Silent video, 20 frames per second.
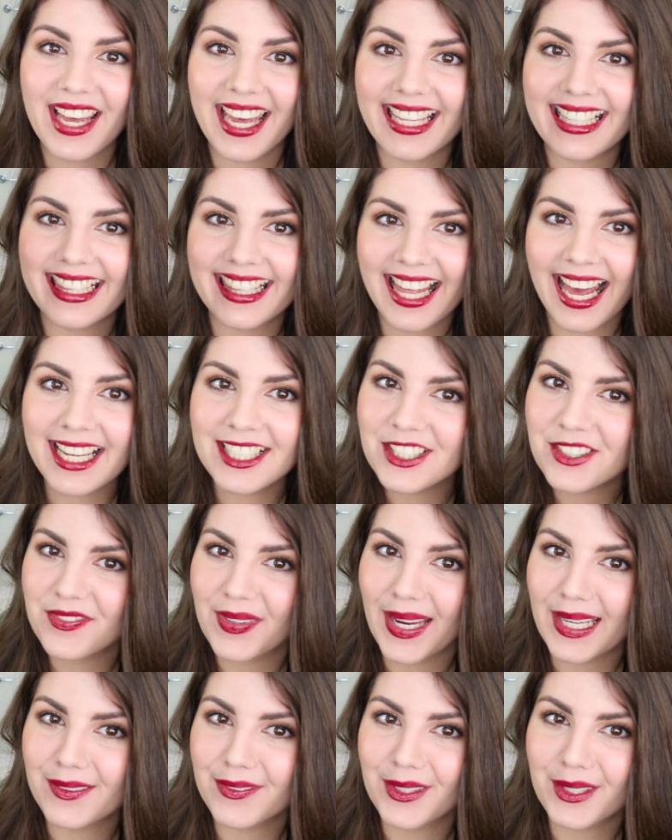a lash
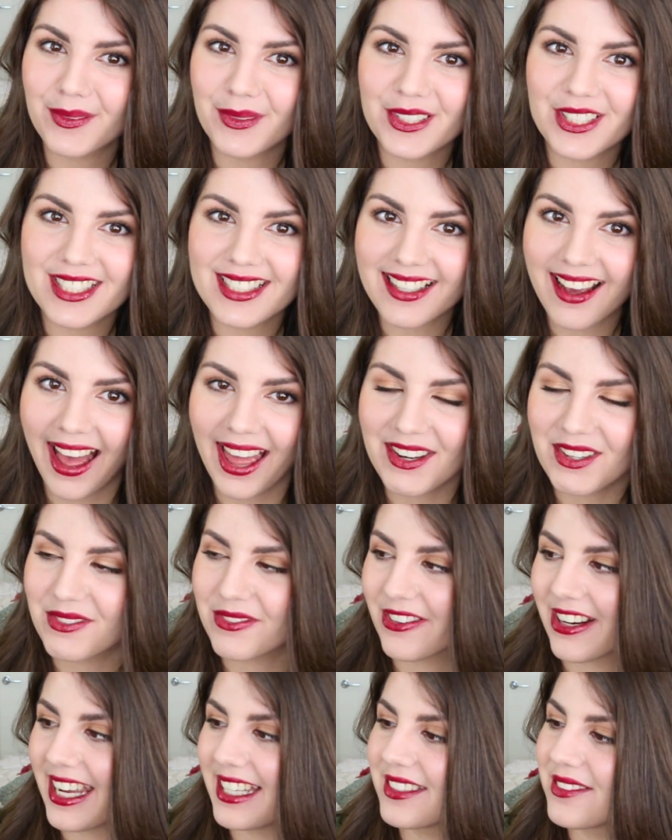favourite, which is kind
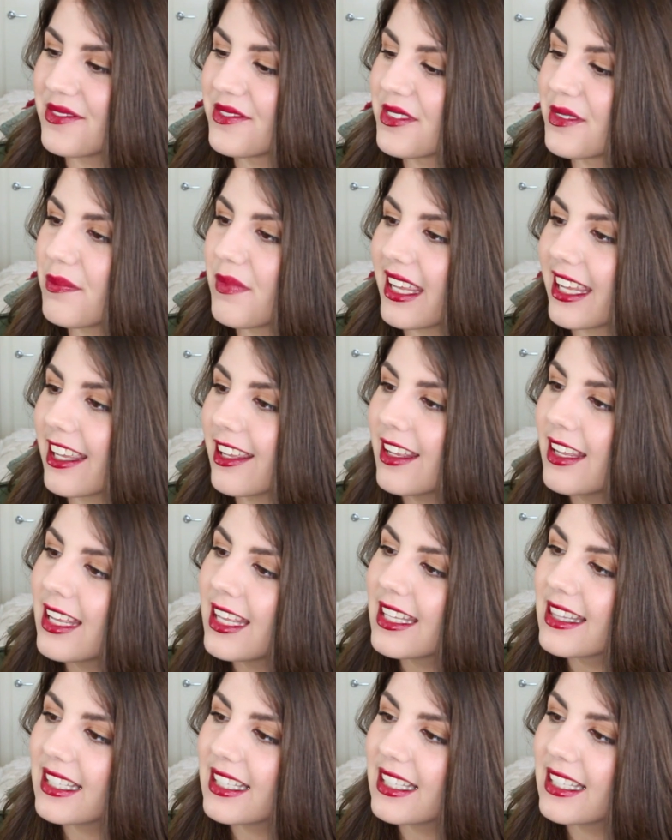of random for me.